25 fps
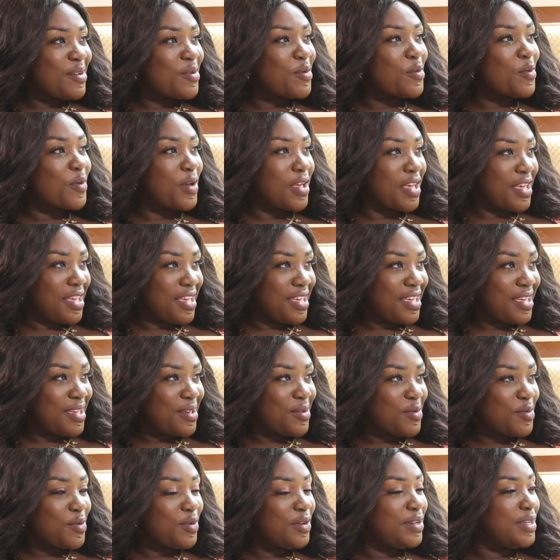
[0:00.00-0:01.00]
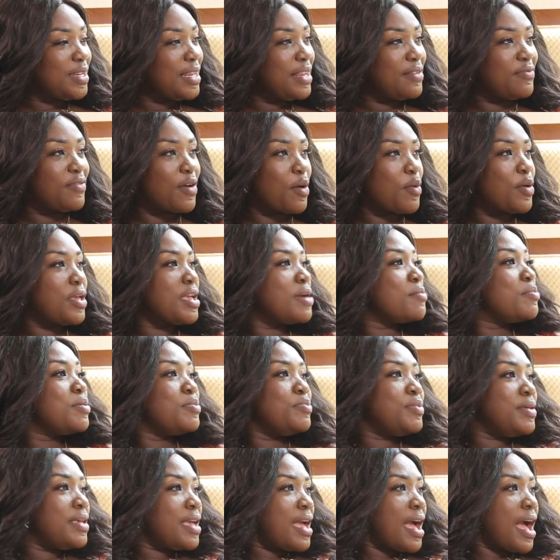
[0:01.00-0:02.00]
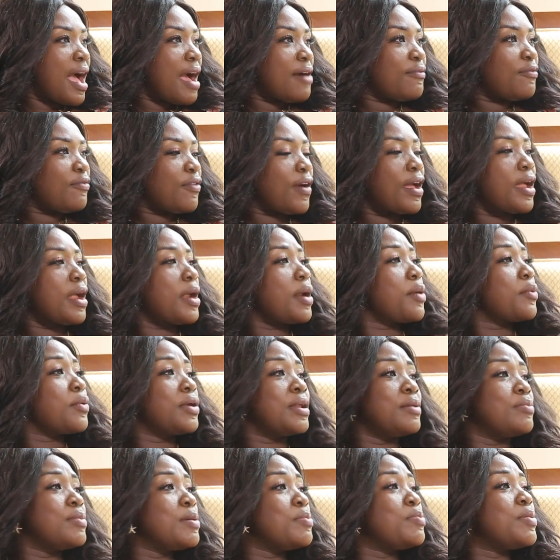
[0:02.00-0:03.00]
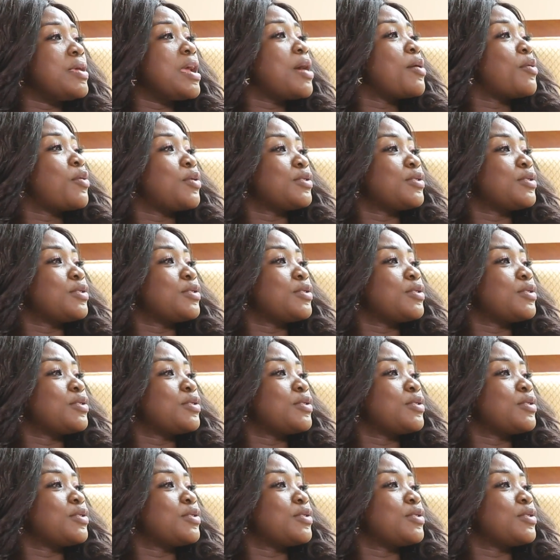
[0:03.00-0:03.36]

Okay. O deliver o ye bibia firing bibia